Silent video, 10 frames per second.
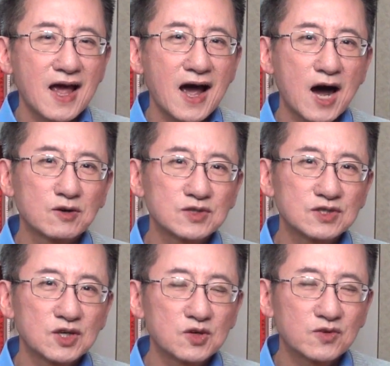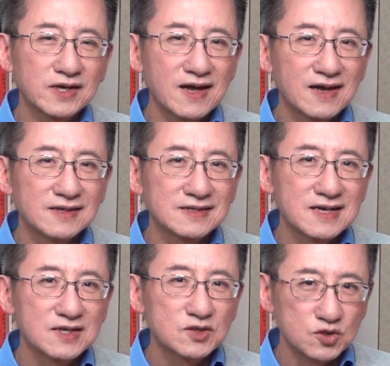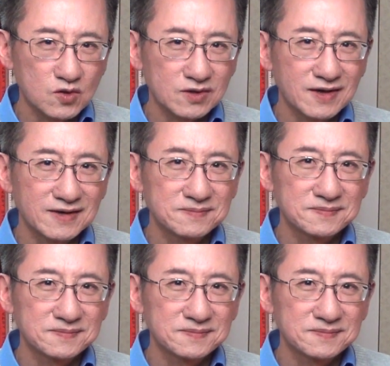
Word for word: I'll see you again shortly.